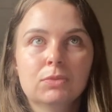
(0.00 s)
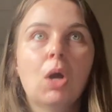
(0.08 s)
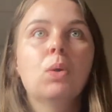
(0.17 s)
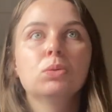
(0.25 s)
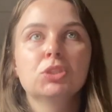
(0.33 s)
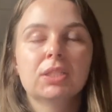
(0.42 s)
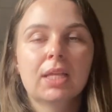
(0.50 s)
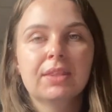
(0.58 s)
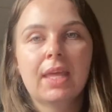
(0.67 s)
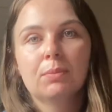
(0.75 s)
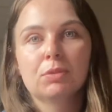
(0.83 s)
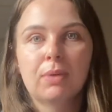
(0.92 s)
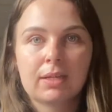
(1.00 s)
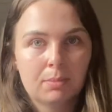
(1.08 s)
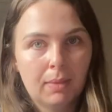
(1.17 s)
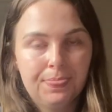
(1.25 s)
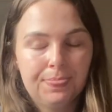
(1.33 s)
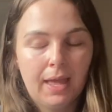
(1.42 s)
told you that they would
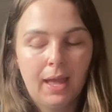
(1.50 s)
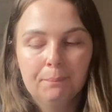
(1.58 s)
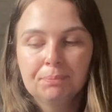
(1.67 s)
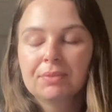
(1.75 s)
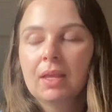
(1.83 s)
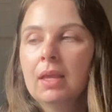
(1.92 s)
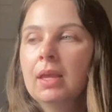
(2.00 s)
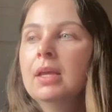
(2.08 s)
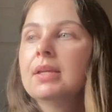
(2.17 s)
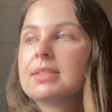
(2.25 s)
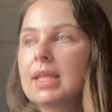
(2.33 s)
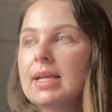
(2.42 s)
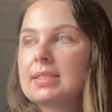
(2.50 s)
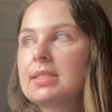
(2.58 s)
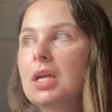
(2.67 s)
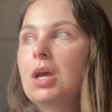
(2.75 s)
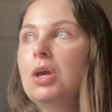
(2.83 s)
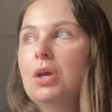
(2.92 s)
recommend that. So that's
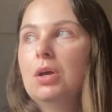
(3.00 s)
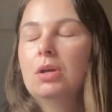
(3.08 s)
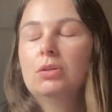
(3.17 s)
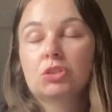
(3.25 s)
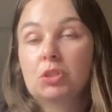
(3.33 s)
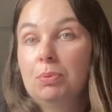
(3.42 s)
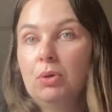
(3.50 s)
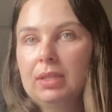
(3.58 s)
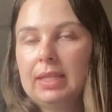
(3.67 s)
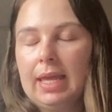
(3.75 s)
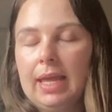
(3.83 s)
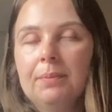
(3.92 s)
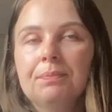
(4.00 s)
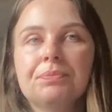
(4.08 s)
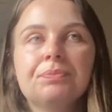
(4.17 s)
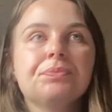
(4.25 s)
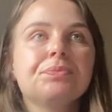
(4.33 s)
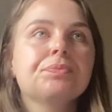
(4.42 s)
just a point there.
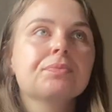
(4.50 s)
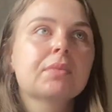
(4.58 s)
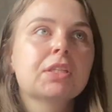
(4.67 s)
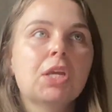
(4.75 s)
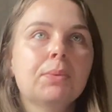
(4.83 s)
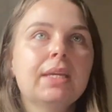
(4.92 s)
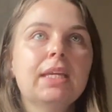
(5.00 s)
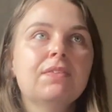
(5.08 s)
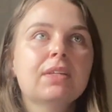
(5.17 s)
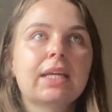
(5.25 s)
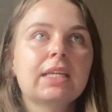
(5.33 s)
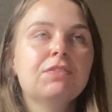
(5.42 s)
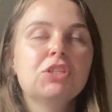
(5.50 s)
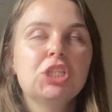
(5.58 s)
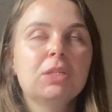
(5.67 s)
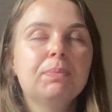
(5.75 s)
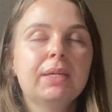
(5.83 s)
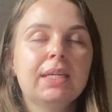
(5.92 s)
So even like if
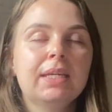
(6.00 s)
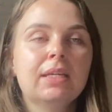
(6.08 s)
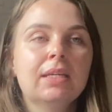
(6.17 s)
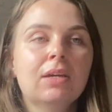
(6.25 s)
your GP